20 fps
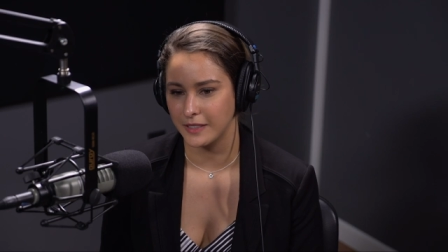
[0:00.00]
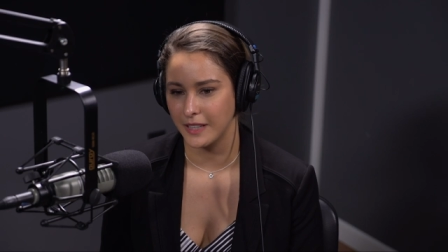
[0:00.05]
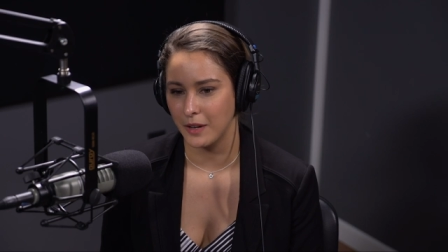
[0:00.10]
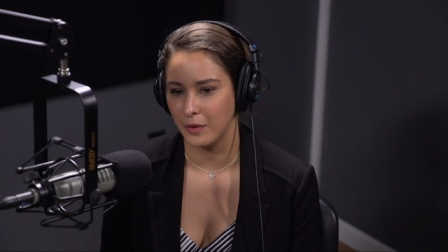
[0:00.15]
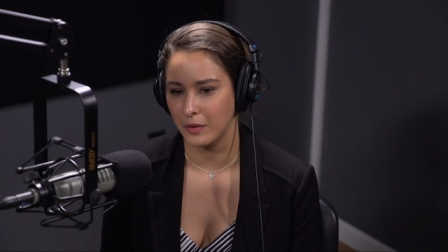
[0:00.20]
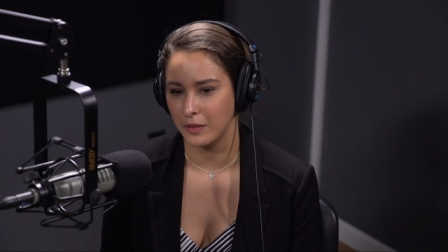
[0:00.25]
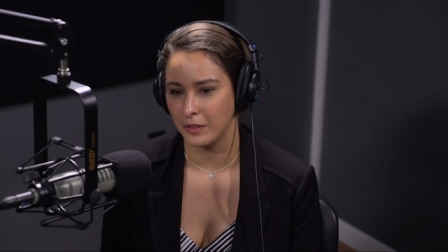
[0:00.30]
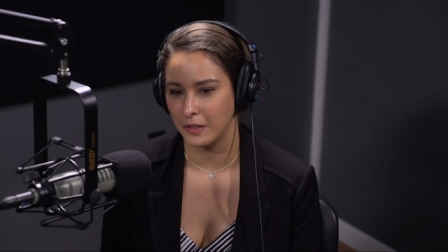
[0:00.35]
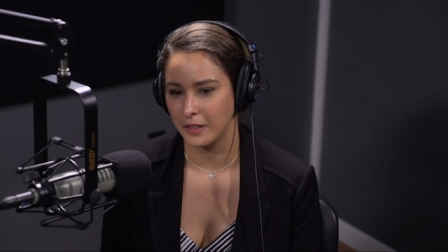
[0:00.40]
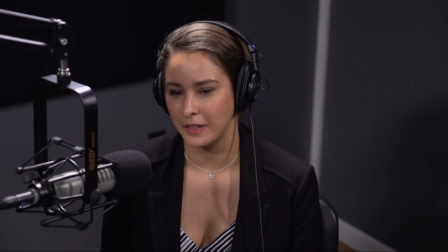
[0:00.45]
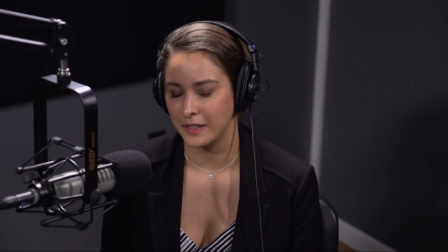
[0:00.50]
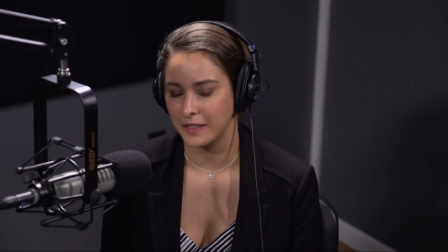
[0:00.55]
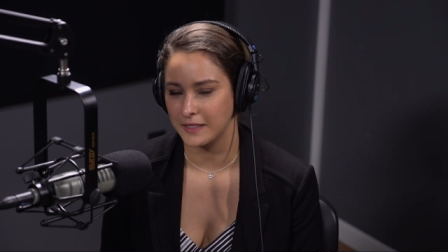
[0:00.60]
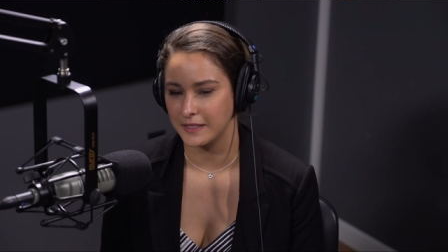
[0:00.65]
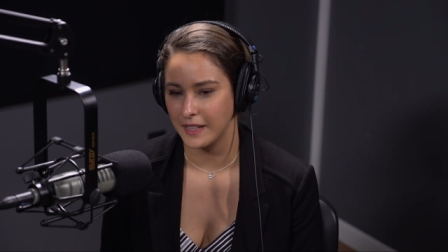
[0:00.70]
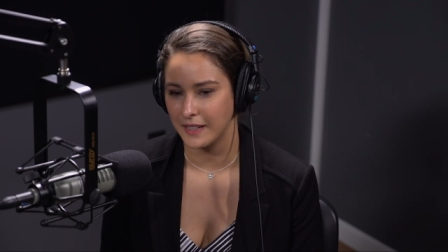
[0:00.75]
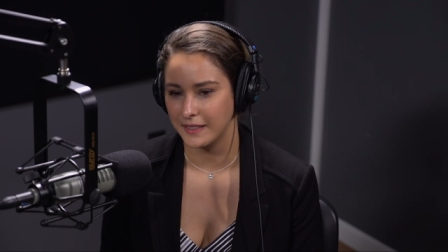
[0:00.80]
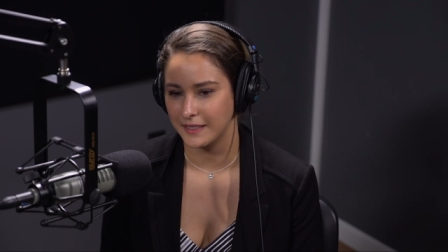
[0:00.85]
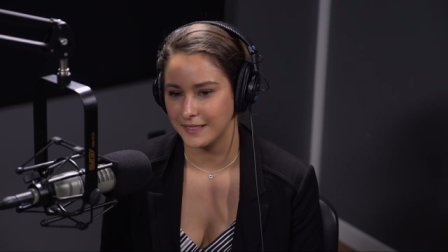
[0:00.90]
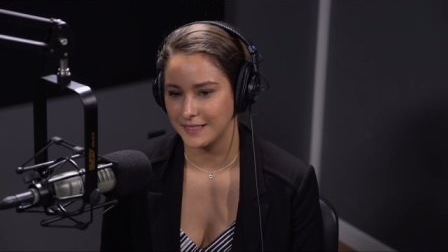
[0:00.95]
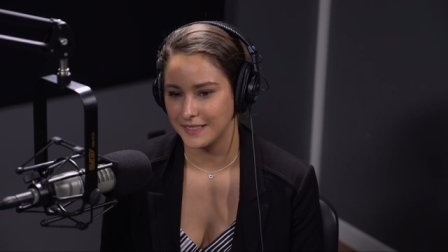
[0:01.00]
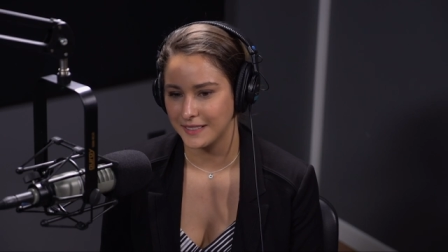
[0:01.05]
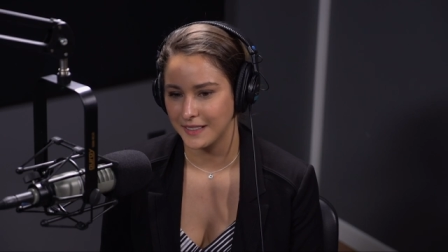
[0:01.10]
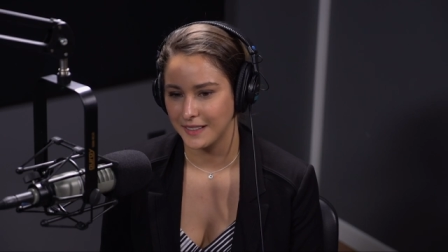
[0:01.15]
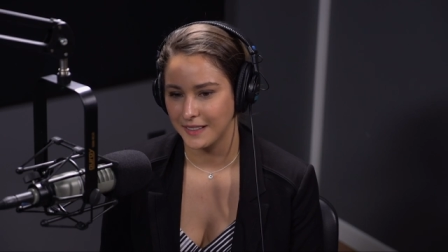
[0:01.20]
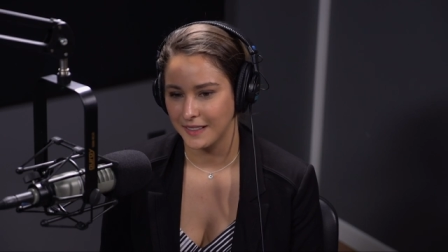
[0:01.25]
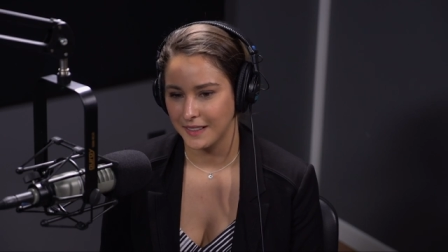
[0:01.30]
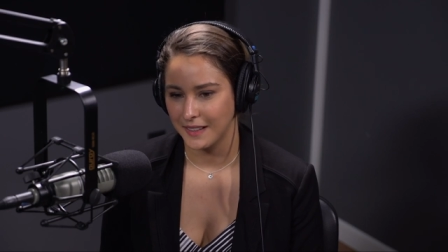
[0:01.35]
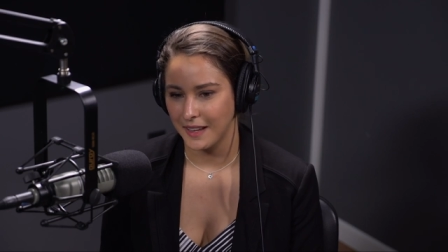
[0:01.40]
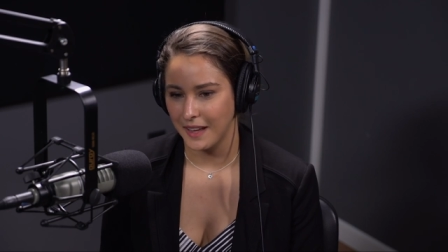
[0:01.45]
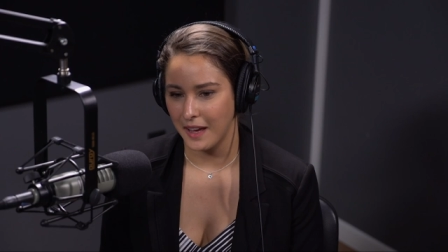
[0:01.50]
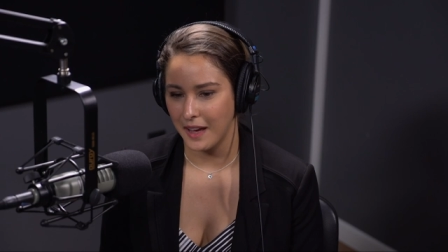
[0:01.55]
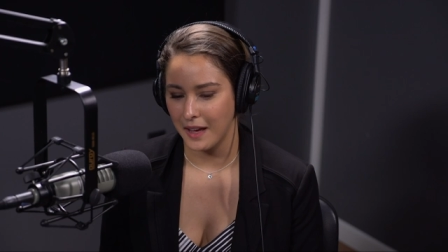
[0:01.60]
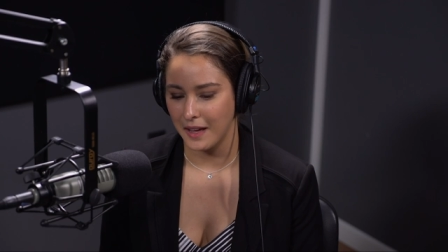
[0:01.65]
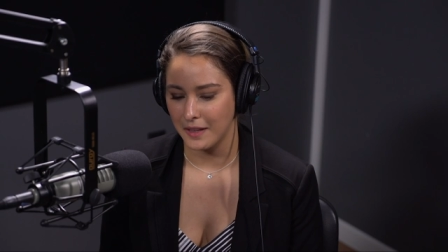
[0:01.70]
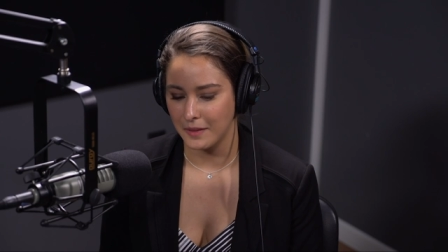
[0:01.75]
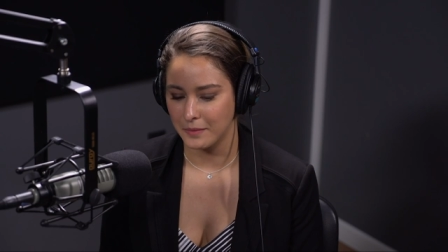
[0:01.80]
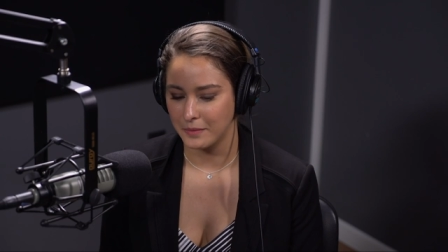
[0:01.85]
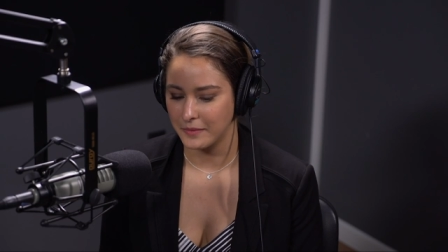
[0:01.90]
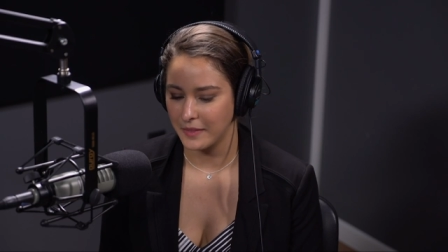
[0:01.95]
that were in attendance,
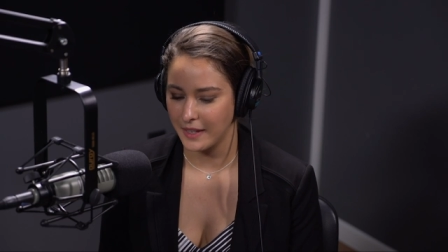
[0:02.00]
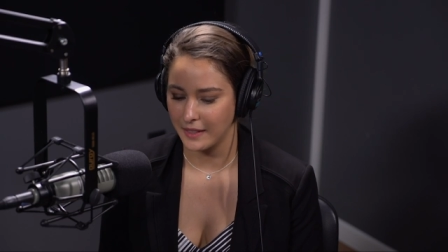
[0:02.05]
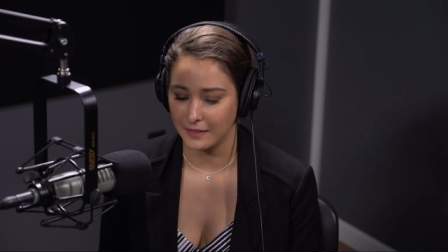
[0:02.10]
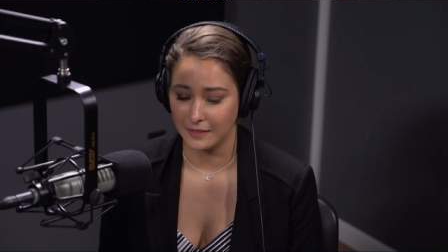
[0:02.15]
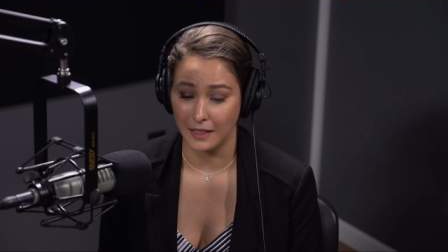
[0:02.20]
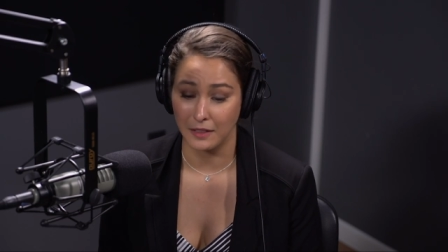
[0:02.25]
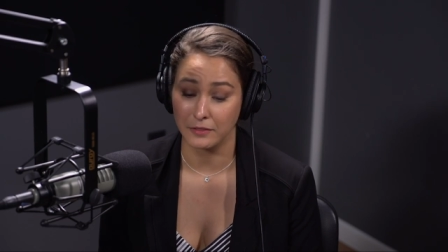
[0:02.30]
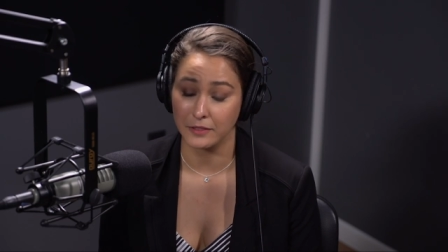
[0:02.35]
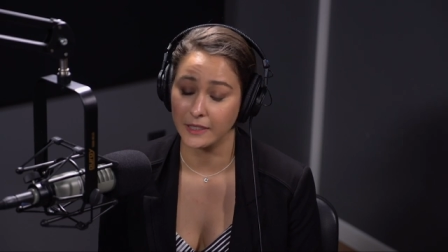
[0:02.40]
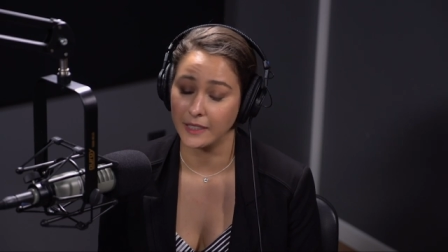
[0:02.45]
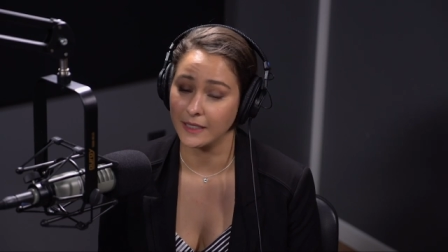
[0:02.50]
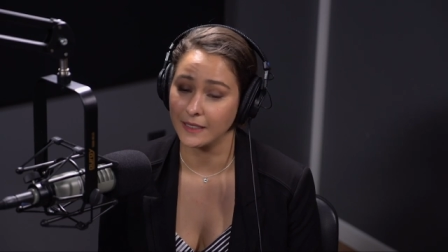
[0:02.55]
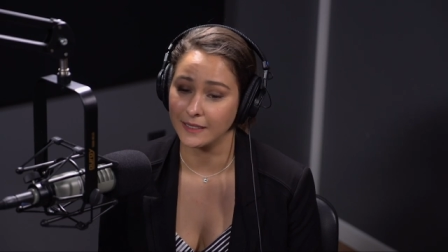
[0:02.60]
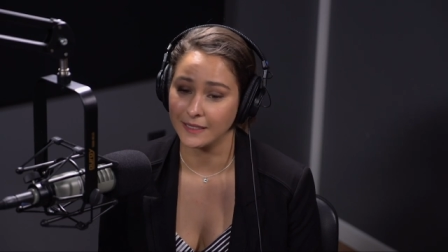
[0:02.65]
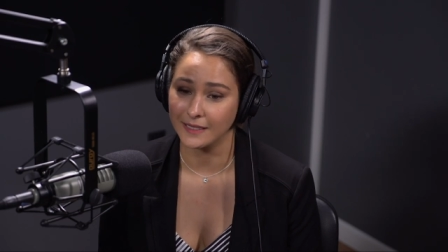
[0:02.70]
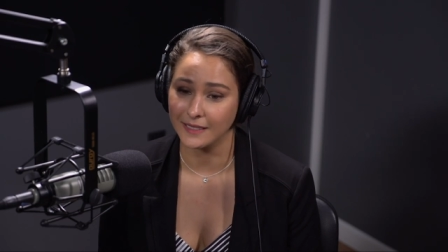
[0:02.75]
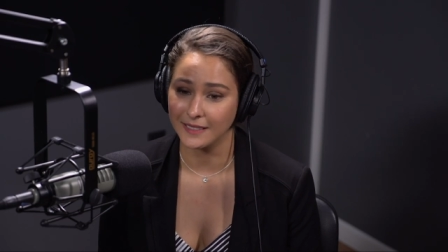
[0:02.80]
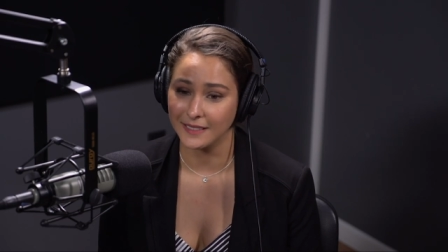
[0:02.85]
they loved it.